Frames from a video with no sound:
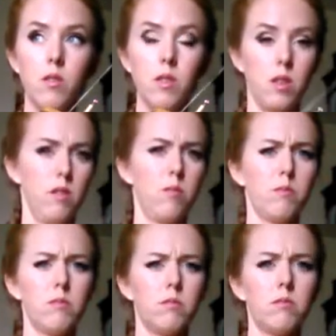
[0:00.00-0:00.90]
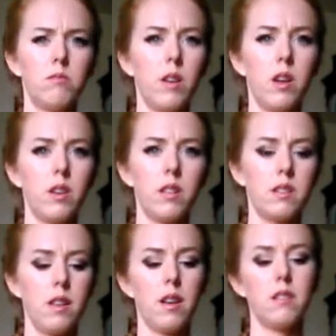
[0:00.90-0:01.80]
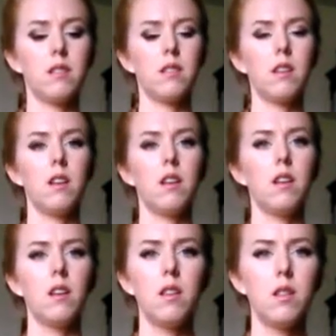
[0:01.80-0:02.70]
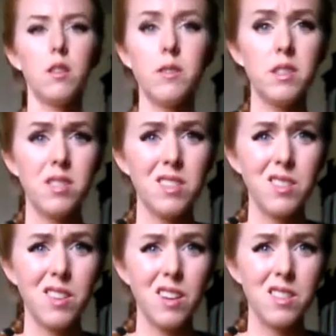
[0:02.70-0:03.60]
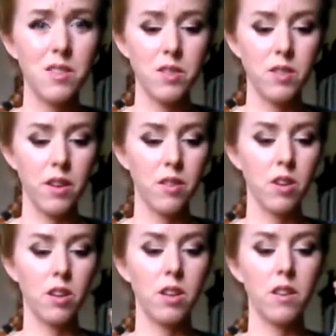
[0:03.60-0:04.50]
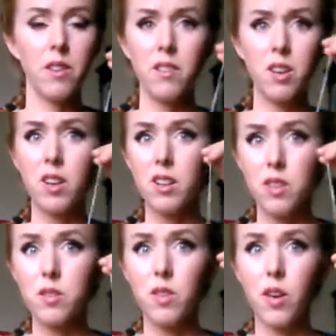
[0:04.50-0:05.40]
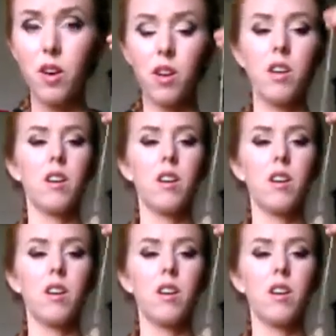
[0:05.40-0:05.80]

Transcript: How did I say that? The only reason you do that is if you don't have a hook. If you have a hook, use the hook.